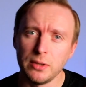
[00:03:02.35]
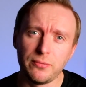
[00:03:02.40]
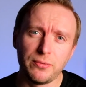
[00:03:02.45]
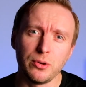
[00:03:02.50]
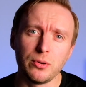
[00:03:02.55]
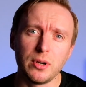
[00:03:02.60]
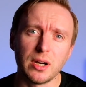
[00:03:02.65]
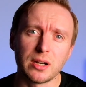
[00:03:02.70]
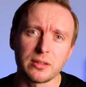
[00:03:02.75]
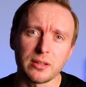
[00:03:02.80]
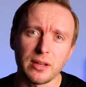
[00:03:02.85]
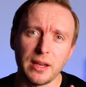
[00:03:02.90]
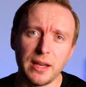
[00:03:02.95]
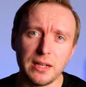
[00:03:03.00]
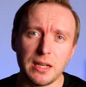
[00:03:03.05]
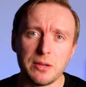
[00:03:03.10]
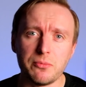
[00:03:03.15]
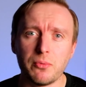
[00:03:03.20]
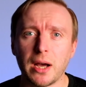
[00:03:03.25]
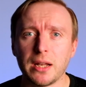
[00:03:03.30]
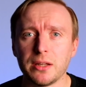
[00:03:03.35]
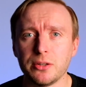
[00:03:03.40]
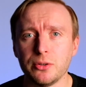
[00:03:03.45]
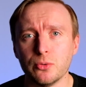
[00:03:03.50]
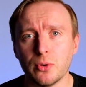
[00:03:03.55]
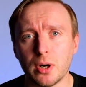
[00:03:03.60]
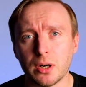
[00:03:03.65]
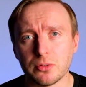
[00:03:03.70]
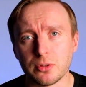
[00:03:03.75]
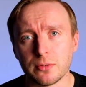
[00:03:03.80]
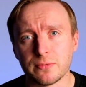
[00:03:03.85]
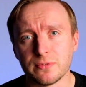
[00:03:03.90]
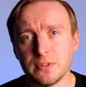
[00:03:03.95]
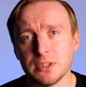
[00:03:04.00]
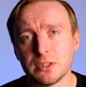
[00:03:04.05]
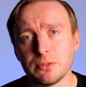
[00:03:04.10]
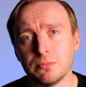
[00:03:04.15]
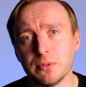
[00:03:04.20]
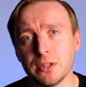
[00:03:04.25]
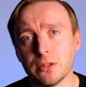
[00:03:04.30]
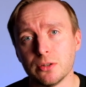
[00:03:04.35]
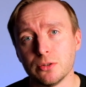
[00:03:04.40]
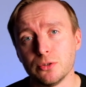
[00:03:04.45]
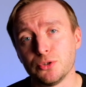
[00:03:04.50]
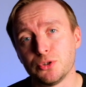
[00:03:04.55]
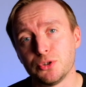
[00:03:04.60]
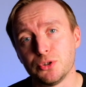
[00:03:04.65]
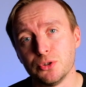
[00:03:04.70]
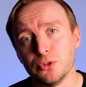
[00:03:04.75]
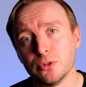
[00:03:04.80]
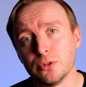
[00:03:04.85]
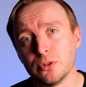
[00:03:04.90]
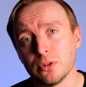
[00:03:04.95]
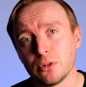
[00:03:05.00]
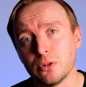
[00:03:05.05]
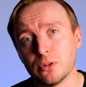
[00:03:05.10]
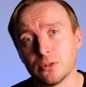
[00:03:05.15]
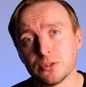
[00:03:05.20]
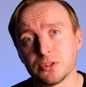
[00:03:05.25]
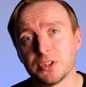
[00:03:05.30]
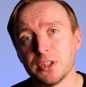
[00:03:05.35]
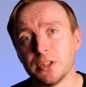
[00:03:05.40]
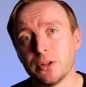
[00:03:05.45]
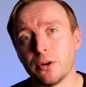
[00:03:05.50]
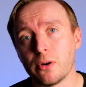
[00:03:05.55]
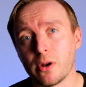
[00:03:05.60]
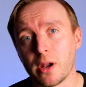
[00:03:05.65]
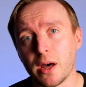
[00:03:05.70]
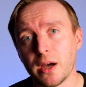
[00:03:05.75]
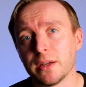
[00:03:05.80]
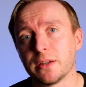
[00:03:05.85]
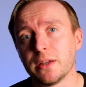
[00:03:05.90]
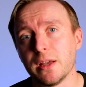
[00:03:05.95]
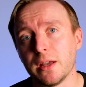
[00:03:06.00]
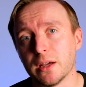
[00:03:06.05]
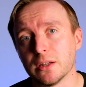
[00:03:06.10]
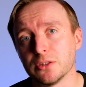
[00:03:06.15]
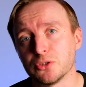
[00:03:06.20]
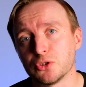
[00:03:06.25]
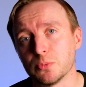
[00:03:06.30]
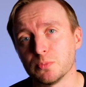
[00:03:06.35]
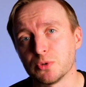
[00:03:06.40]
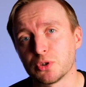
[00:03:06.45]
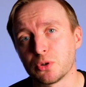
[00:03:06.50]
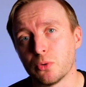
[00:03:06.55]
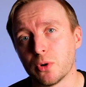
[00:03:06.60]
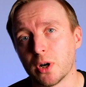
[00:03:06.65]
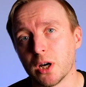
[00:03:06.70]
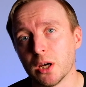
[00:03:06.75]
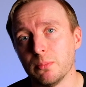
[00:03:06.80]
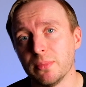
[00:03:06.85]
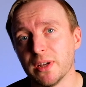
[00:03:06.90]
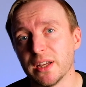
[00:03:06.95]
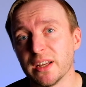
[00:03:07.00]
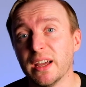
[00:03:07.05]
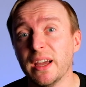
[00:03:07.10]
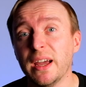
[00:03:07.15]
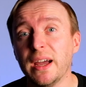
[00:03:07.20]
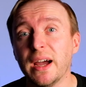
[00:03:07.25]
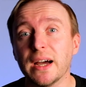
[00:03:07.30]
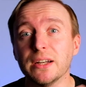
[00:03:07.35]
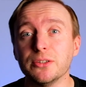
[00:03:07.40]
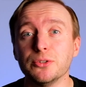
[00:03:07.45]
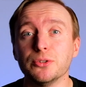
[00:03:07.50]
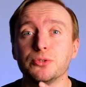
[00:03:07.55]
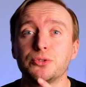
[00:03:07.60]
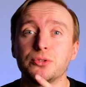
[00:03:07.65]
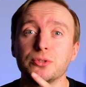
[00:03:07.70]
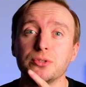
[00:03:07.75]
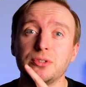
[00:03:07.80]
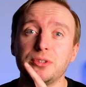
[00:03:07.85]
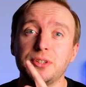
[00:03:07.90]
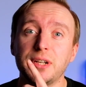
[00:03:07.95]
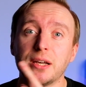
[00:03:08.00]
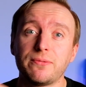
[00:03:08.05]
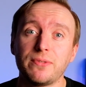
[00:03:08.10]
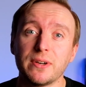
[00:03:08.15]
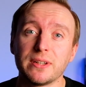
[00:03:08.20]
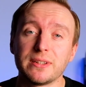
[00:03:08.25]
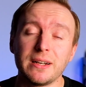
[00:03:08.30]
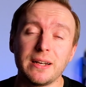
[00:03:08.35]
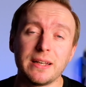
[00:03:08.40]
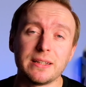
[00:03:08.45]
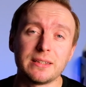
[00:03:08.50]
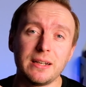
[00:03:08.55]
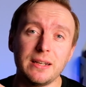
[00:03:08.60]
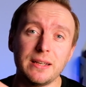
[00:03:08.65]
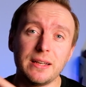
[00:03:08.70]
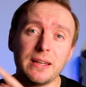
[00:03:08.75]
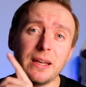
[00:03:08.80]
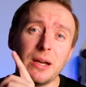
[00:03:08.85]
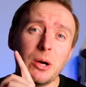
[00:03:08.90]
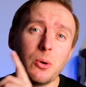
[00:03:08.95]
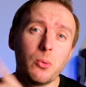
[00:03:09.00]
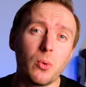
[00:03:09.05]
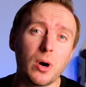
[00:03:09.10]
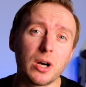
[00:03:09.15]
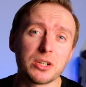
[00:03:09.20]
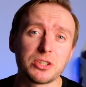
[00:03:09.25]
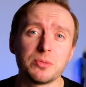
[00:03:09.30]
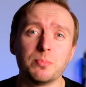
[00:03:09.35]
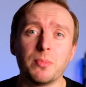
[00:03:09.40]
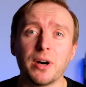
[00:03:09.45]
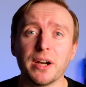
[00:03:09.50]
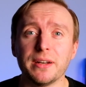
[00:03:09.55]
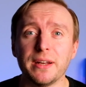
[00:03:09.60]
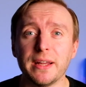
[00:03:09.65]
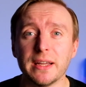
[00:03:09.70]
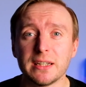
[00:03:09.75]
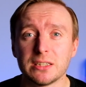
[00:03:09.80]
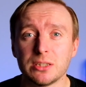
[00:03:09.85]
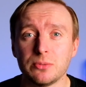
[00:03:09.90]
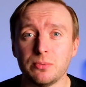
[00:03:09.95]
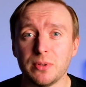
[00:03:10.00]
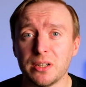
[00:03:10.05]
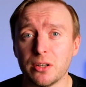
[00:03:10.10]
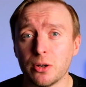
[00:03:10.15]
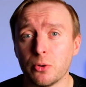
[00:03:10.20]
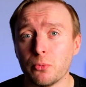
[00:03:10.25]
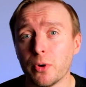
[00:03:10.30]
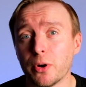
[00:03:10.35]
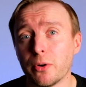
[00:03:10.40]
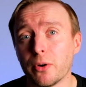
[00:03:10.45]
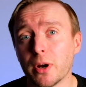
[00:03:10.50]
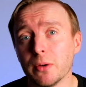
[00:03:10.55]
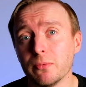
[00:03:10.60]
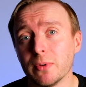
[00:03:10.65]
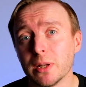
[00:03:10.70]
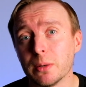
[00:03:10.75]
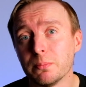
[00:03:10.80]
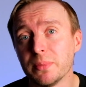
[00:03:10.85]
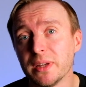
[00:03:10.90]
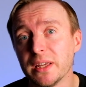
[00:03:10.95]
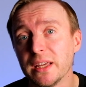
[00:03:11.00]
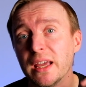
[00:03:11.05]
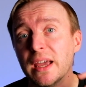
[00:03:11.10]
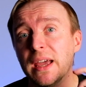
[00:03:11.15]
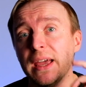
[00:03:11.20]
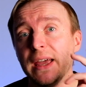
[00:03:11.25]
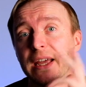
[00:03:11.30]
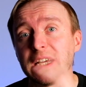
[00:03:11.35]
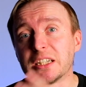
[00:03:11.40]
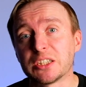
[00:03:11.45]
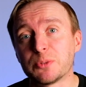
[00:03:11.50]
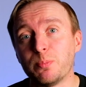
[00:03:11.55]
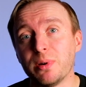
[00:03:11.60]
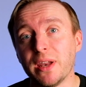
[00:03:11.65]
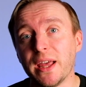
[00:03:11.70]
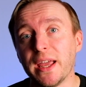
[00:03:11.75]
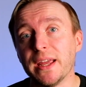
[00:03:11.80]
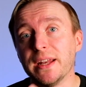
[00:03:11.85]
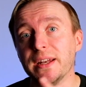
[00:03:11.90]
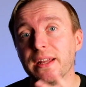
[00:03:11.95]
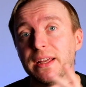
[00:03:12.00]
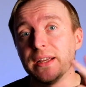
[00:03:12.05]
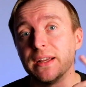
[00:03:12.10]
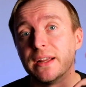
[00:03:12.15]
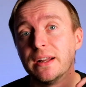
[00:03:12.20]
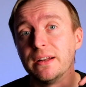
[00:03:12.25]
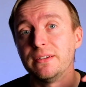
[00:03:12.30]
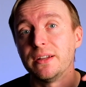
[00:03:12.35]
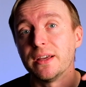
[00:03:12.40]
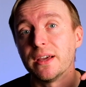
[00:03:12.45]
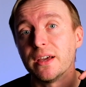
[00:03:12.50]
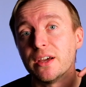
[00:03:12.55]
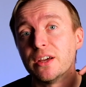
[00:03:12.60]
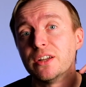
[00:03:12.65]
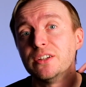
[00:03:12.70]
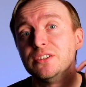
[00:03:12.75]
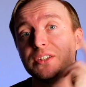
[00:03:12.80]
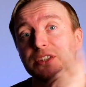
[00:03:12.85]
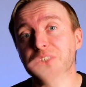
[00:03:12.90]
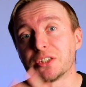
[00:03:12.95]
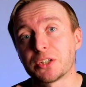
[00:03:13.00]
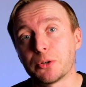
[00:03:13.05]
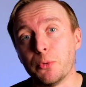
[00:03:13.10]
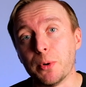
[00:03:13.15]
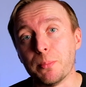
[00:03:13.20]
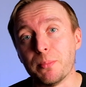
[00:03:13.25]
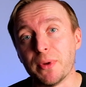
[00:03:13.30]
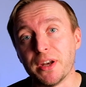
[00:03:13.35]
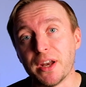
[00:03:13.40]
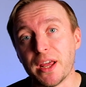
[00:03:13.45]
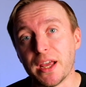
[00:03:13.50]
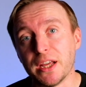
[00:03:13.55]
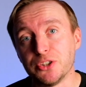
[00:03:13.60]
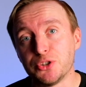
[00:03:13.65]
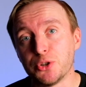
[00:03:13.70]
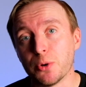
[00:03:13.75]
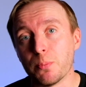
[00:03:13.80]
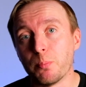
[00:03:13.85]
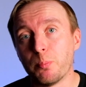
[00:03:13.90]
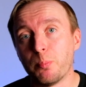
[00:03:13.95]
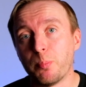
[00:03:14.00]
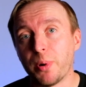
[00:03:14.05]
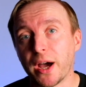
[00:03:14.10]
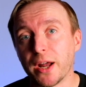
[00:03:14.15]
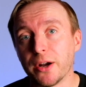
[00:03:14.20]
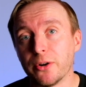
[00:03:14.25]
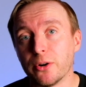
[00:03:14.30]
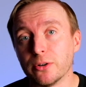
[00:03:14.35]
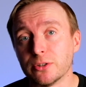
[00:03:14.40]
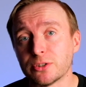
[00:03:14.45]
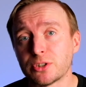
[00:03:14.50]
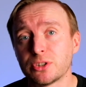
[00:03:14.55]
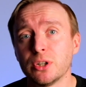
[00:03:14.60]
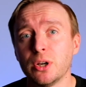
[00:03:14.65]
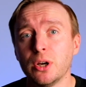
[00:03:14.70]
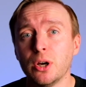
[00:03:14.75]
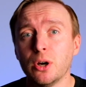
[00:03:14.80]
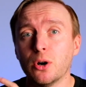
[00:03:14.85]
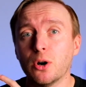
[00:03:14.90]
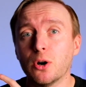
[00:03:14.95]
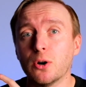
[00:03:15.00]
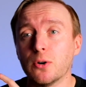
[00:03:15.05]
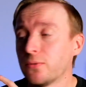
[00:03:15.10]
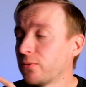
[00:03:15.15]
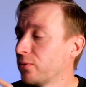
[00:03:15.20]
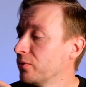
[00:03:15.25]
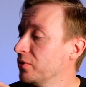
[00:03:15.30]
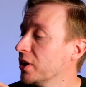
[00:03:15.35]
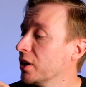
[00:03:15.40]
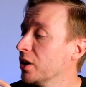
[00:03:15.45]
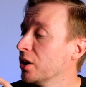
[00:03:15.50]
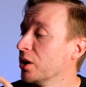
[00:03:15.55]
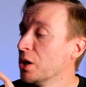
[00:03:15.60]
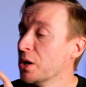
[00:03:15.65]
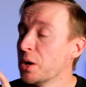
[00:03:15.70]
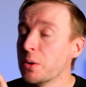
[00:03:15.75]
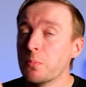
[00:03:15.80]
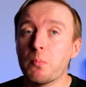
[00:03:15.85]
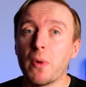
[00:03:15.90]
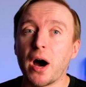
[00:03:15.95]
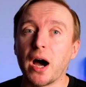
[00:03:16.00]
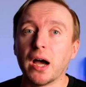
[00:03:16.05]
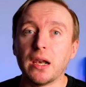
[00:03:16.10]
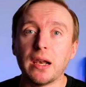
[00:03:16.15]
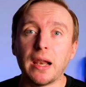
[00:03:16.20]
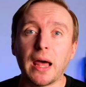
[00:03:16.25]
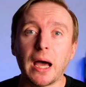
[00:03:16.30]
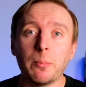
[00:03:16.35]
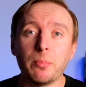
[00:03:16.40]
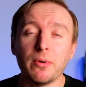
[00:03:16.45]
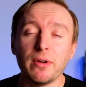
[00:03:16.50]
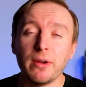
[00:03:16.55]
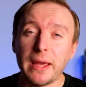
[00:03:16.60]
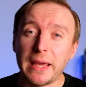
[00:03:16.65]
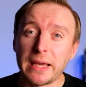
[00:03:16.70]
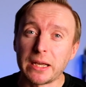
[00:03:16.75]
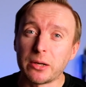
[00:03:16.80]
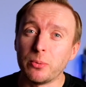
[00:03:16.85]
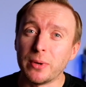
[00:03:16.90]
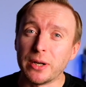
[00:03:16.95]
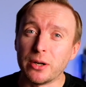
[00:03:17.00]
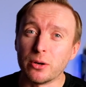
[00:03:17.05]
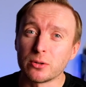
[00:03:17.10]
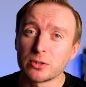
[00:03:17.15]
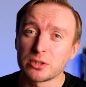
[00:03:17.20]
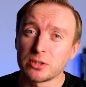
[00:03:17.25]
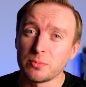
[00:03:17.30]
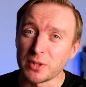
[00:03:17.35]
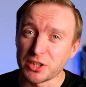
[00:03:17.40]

If you got any value out of this video, you should consider liking and subscribing and you should definitely watch my next video where I will be explaining the discrimination patterns of the Minelab Equinox